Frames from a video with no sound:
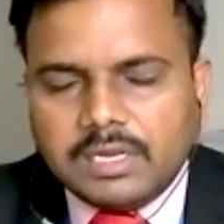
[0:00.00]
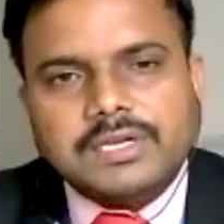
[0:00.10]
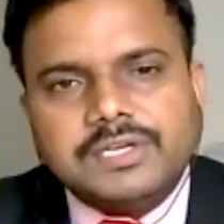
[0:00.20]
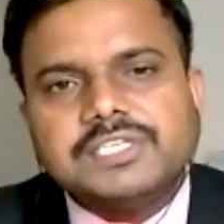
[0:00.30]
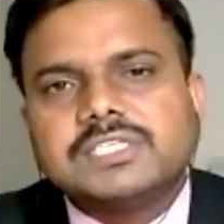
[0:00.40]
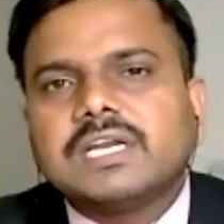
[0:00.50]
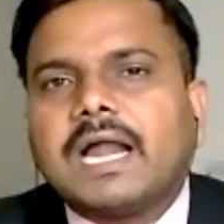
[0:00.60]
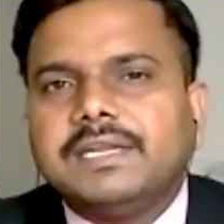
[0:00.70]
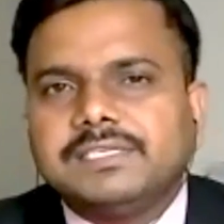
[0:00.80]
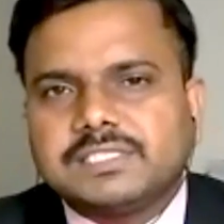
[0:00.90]
teacher
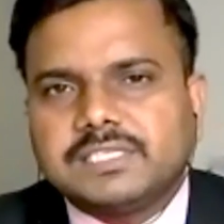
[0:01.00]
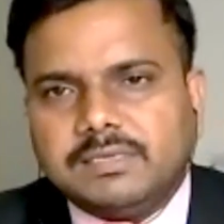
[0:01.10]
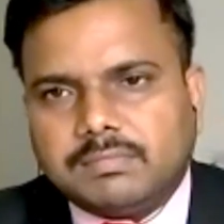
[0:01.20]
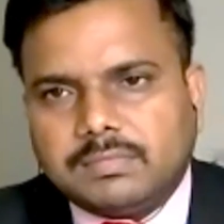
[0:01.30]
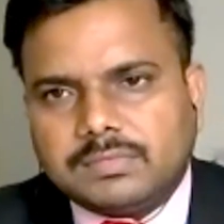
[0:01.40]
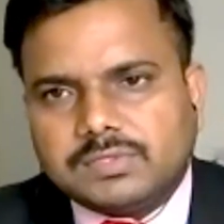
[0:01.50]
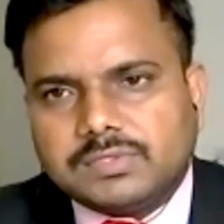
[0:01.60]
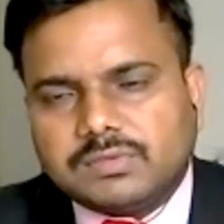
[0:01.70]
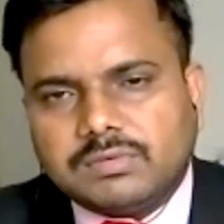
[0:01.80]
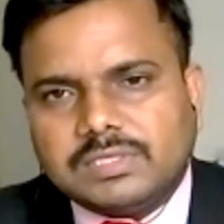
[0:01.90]
guardian scheme.
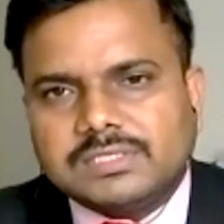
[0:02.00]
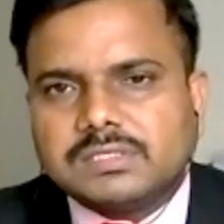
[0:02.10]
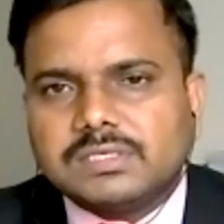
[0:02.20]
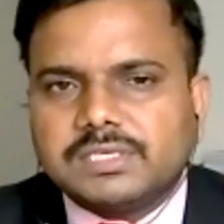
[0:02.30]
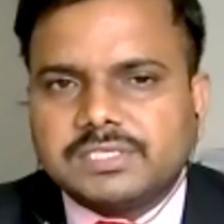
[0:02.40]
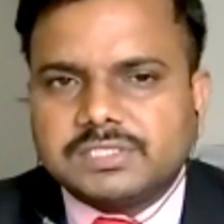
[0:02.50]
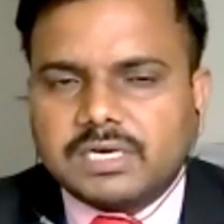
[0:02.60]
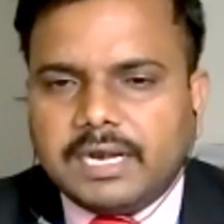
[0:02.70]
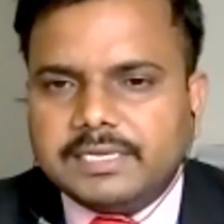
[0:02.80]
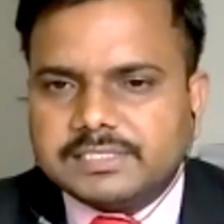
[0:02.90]
So this teacher
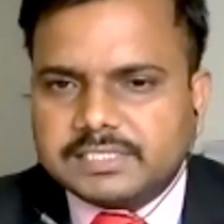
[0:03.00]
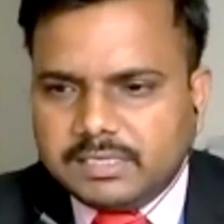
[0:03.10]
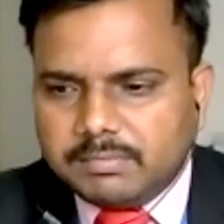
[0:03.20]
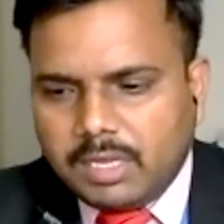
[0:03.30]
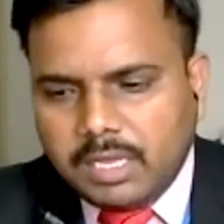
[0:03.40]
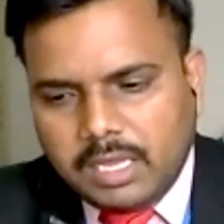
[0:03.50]
guardian scheme